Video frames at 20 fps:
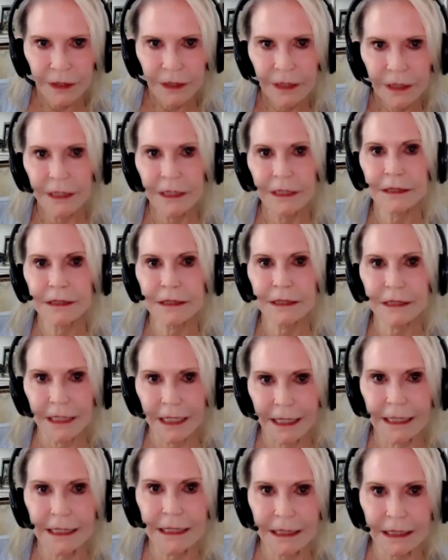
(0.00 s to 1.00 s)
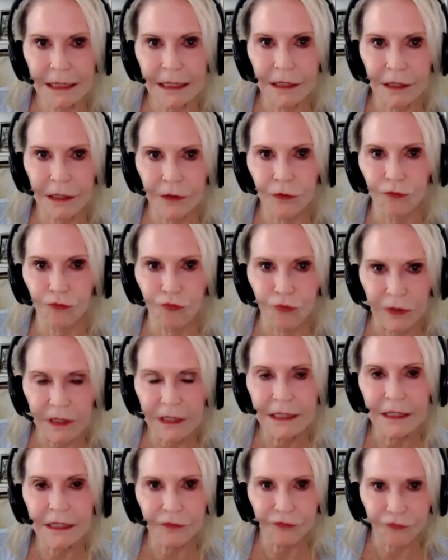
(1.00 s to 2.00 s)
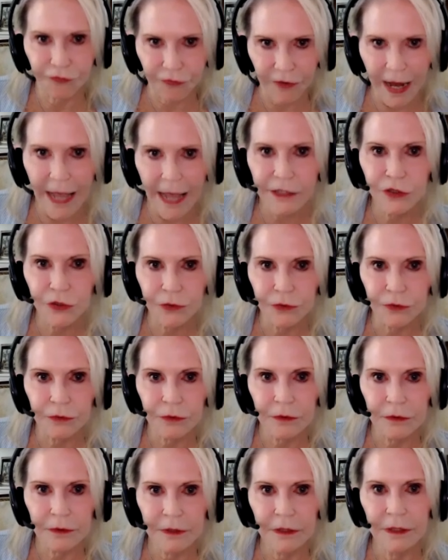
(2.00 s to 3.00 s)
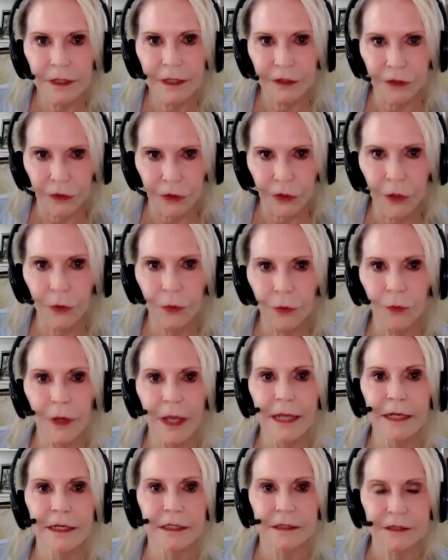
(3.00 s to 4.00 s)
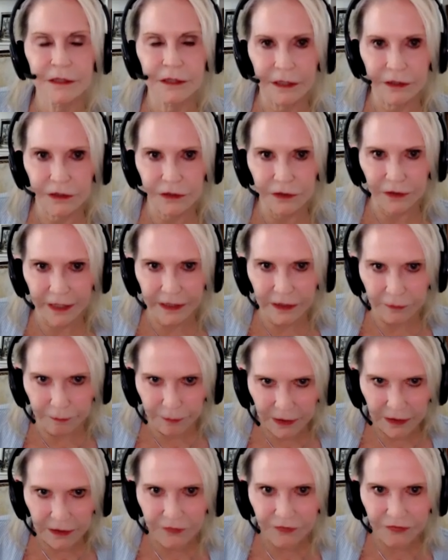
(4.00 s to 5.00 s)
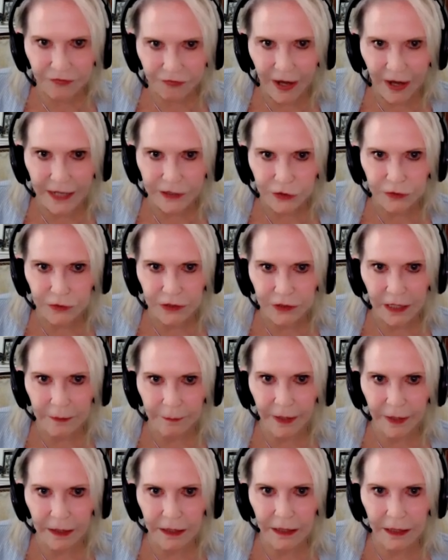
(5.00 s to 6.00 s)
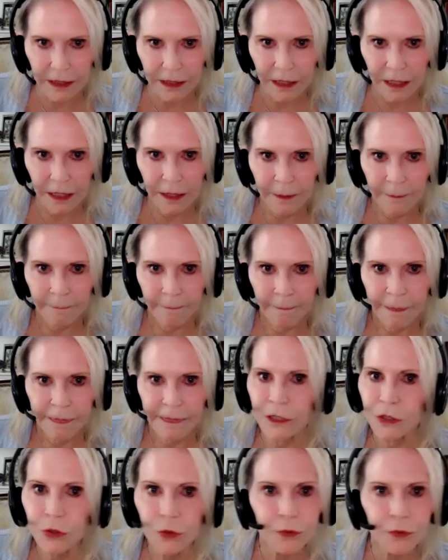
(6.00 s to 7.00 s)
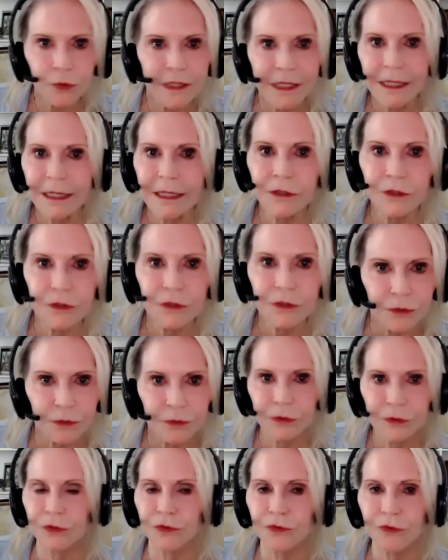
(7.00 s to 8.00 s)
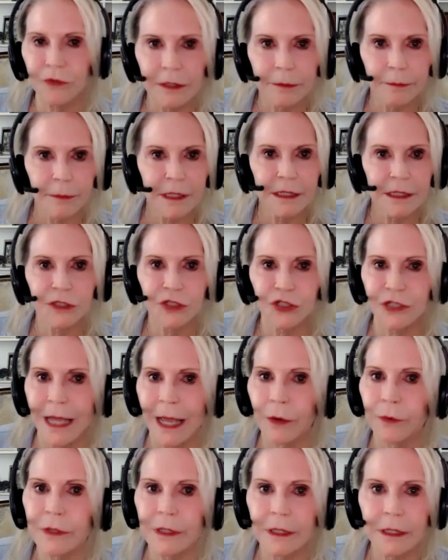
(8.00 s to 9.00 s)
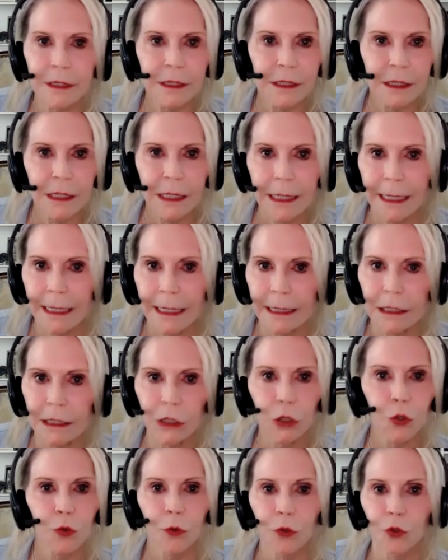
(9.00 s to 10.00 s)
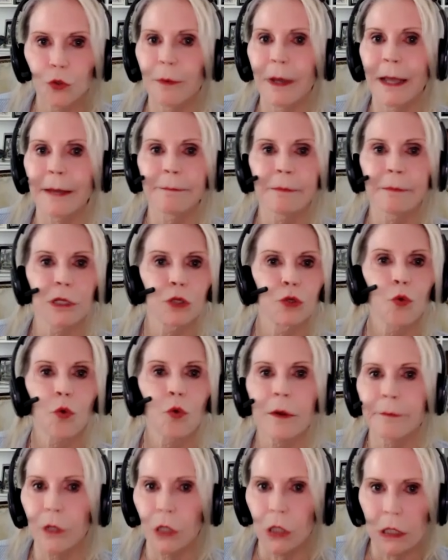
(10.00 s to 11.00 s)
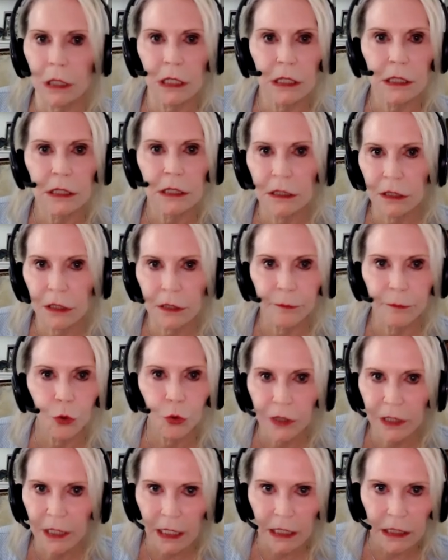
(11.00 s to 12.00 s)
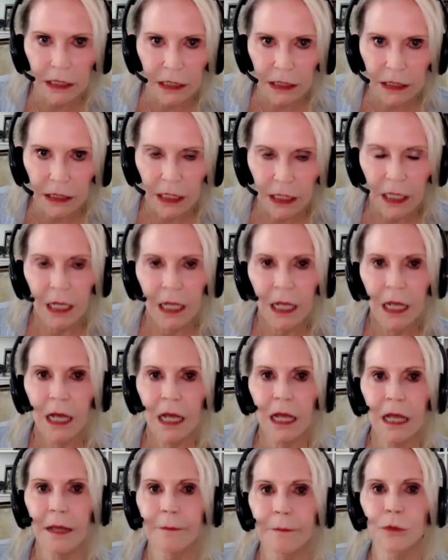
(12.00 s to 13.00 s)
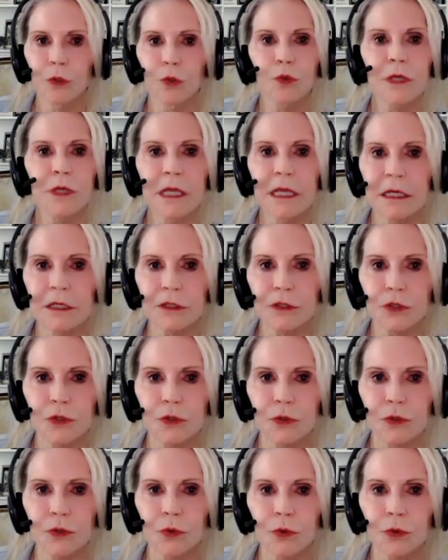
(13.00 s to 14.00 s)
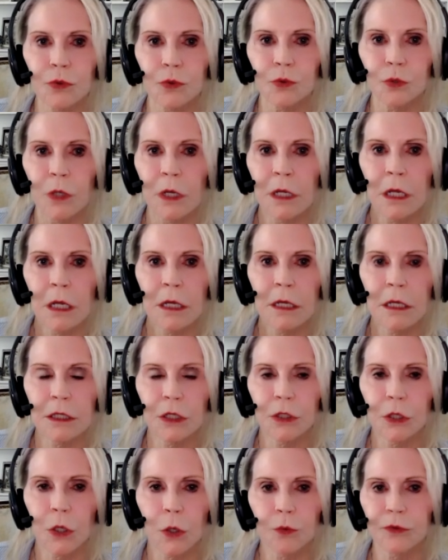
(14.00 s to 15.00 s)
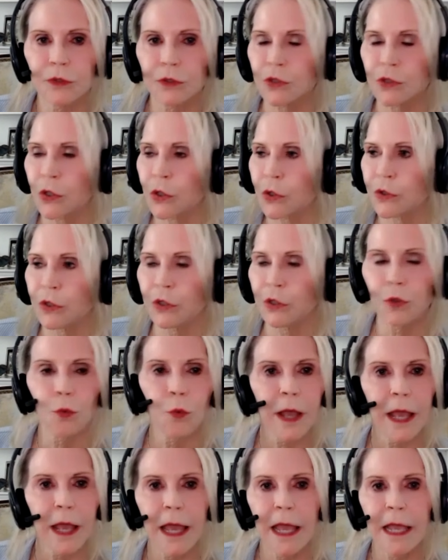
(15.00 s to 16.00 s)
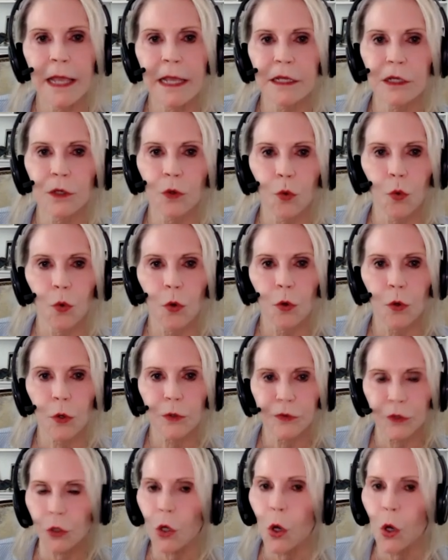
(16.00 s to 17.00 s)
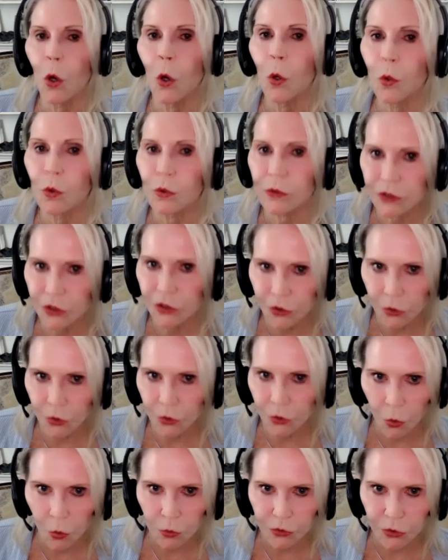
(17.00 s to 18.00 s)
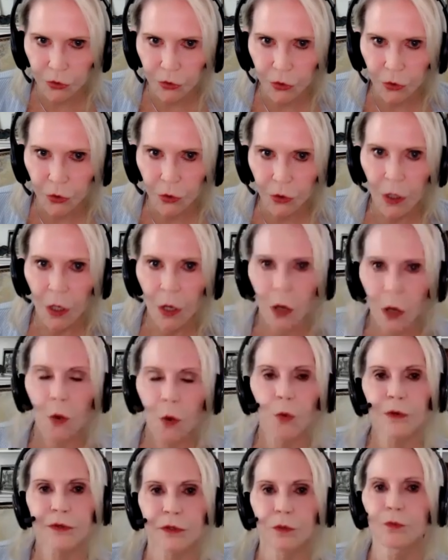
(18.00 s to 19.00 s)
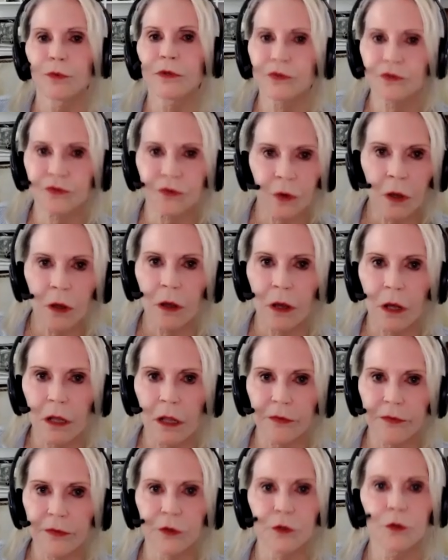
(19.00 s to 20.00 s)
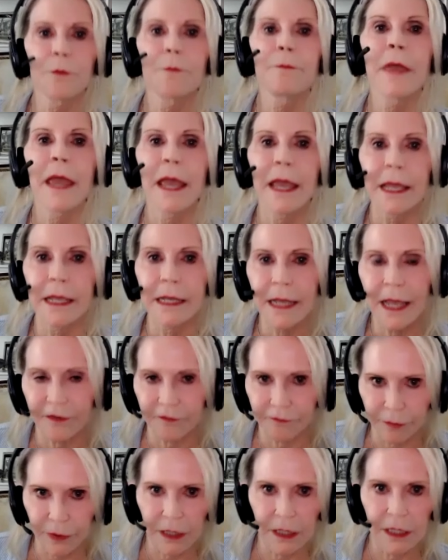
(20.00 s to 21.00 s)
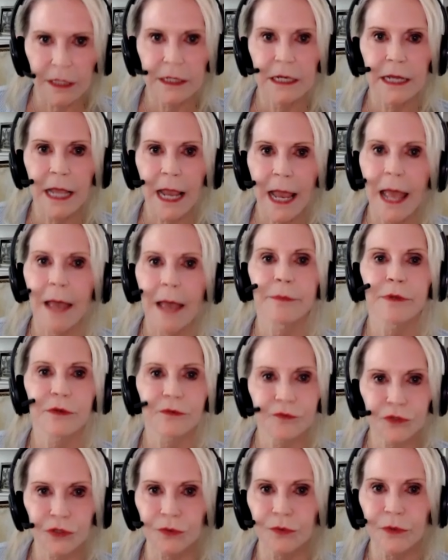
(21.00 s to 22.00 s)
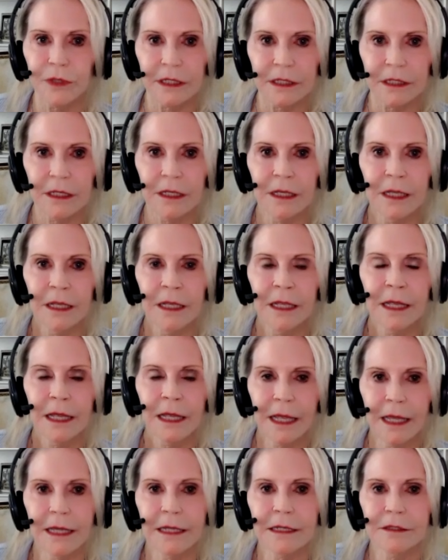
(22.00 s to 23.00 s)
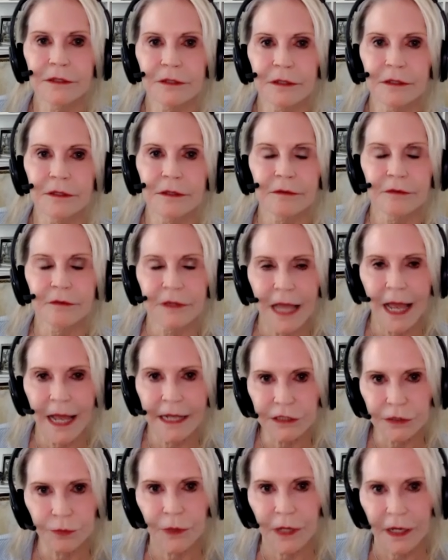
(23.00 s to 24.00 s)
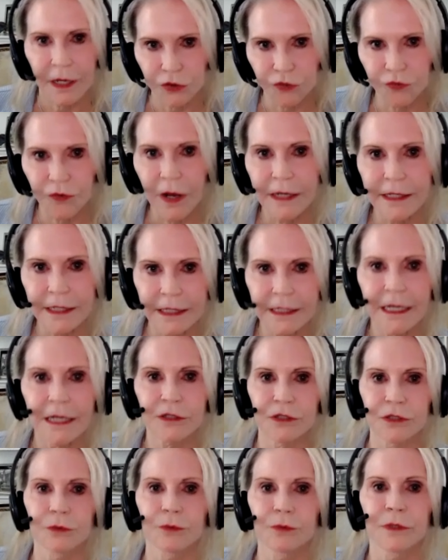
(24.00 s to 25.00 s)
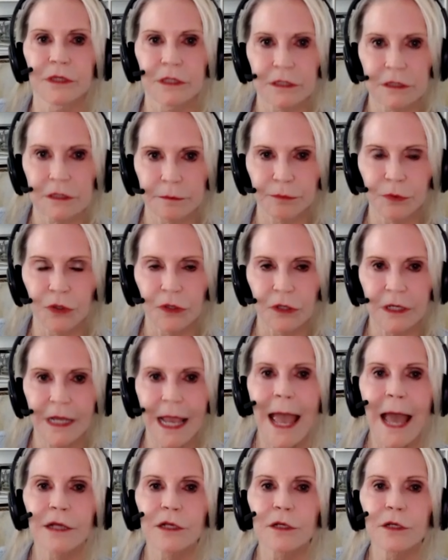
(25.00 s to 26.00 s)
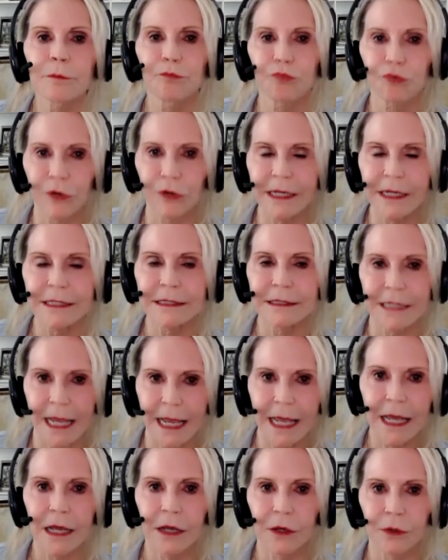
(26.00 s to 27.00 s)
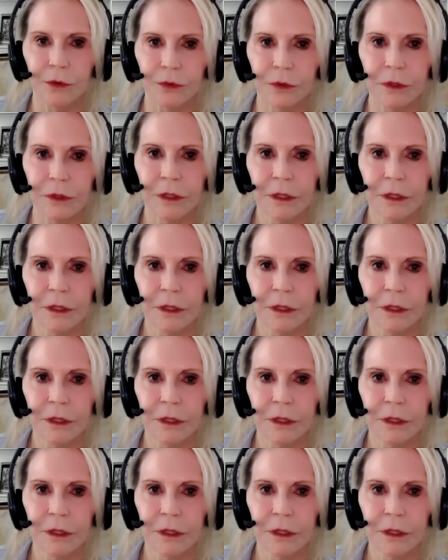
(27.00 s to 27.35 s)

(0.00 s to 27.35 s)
is like really fragile, you know, and it's it's like a, being a fragile diabetic, then you can't do the screaming and shouting like you you might be normally communicating. Um, you can't do you know the turning away or the cold shoulder or the withdrawal that you may have been in a habit of doing and that's what I try to get to in this book how to break down